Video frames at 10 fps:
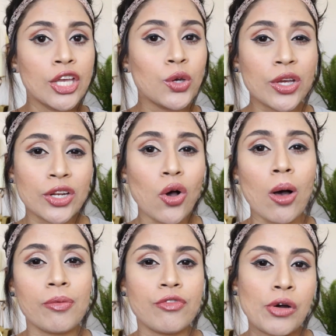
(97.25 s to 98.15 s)
you can
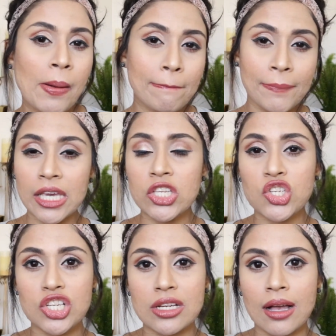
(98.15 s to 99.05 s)
opt for
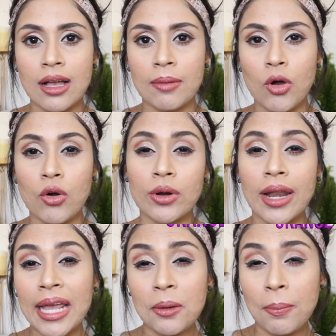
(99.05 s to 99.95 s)
peach or a
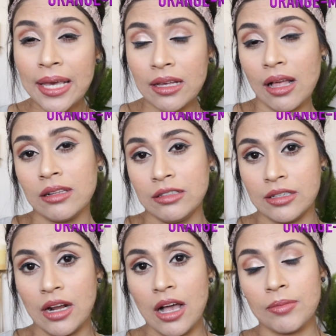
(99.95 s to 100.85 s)
light pink
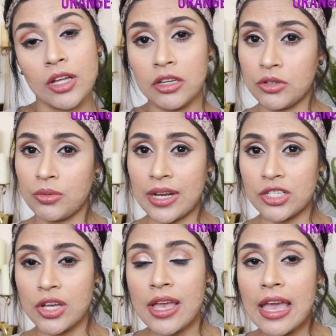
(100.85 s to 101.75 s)
color corrector.